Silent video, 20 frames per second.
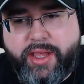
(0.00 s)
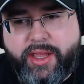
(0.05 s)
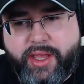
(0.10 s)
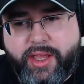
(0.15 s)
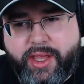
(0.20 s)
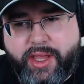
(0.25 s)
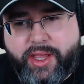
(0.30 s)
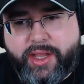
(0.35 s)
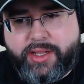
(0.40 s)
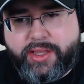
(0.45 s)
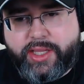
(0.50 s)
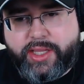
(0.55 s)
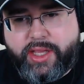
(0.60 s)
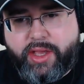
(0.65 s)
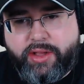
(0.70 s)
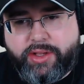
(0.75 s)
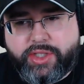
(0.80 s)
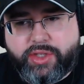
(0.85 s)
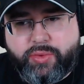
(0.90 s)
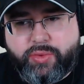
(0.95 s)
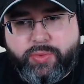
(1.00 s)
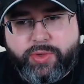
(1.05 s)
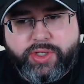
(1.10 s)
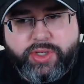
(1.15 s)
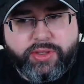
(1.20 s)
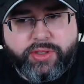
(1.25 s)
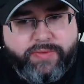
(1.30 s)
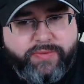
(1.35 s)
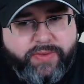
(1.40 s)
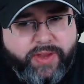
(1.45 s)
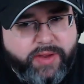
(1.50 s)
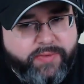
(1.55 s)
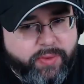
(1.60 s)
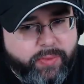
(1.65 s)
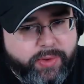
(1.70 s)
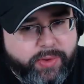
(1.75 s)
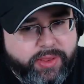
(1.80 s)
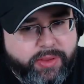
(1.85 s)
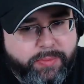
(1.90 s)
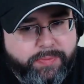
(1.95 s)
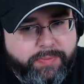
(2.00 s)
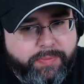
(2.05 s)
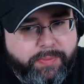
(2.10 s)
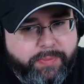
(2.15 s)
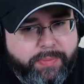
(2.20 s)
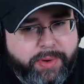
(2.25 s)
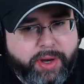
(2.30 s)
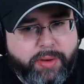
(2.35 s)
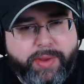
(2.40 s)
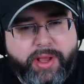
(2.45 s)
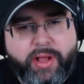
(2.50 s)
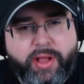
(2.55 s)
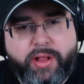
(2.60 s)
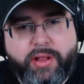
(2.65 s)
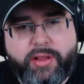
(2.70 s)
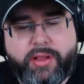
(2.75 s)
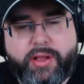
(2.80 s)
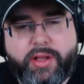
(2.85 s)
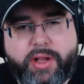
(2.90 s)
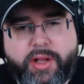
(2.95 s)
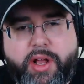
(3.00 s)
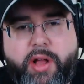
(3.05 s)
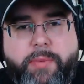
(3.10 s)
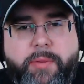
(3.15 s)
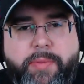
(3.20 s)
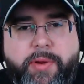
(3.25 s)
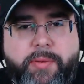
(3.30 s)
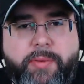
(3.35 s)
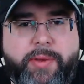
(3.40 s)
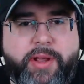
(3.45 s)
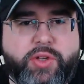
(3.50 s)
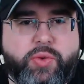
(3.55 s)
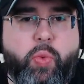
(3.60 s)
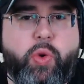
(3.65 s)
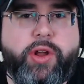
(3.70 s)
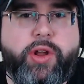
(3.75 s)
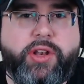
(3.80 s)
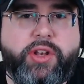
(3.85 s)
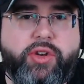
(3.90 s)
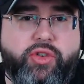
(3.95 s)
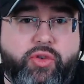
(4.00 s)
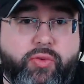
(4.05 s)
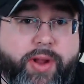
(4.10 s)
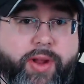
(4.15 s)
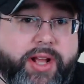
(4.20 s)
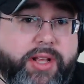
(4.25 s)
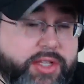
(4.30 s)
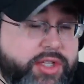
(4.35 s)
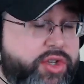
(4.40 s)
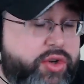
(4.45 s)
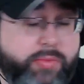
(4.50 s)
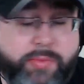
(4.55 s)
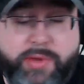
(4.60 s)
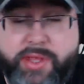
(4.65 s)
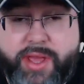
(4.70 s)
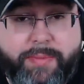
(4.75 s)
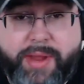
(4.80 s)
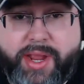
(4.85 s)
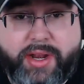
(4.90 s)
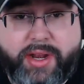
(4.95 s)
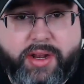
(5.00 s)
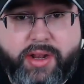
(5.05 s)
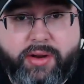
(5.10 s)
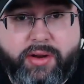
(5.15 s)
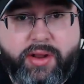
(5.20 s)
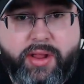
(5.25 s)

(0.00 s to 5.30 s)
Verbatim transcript: and Lee also returned the favor with a beer mail, a couple beer mails, one directly to me that made it here,